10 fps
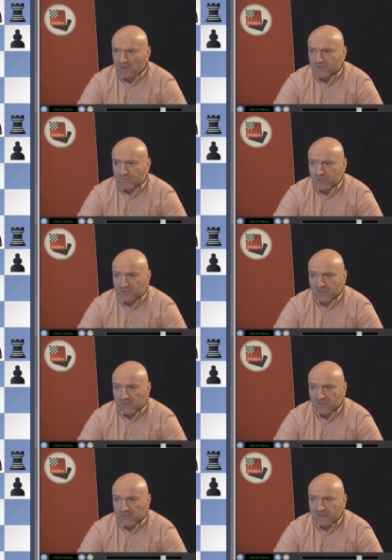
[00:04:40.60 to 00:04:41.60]

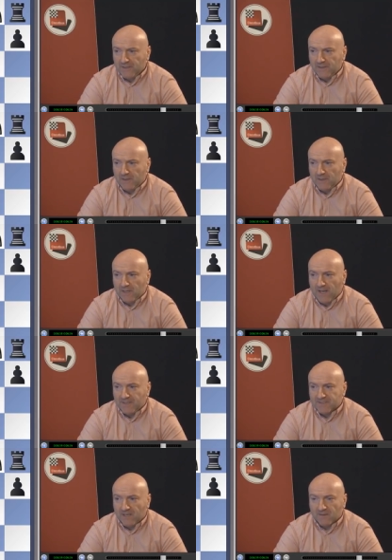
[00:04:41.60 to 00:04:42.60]
Especially
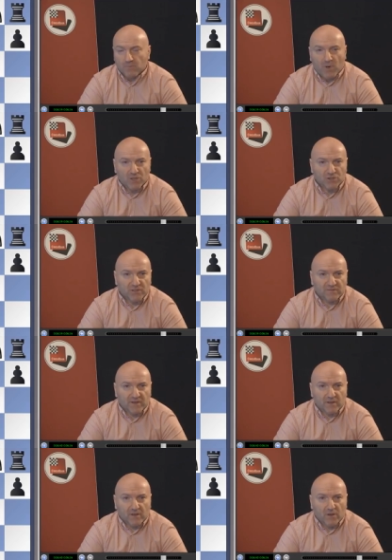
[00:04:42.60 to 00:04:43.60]
lines like the Marshall
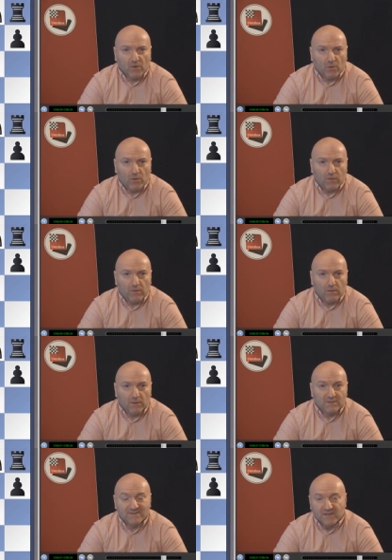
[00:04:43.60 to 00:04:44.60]
attack or
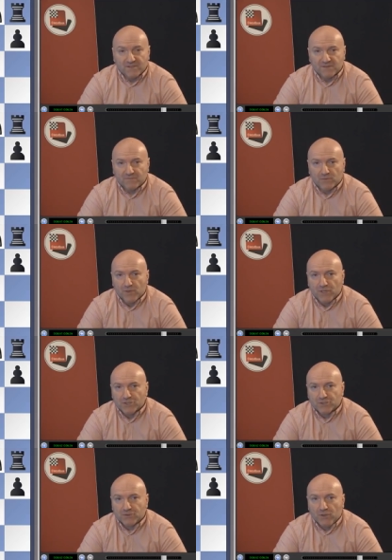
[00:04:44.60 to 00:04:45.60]
the Zaitsev
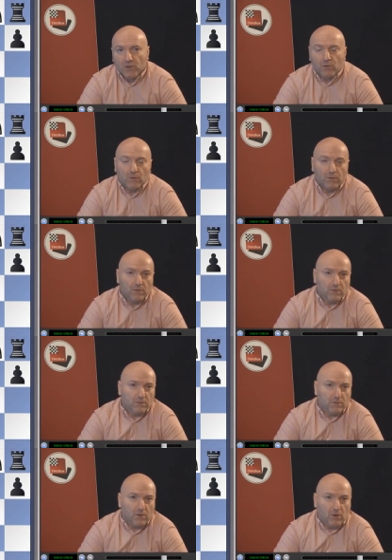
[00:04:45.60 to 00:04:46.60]
variation, or
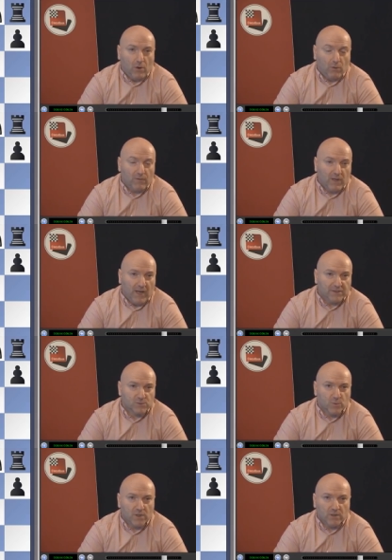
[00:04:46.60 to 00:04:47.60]
all the
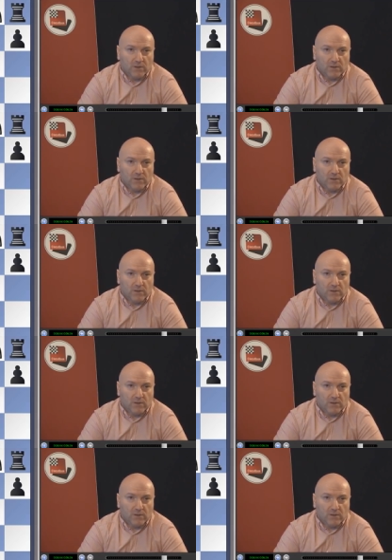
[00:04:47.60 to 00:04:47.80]
lines where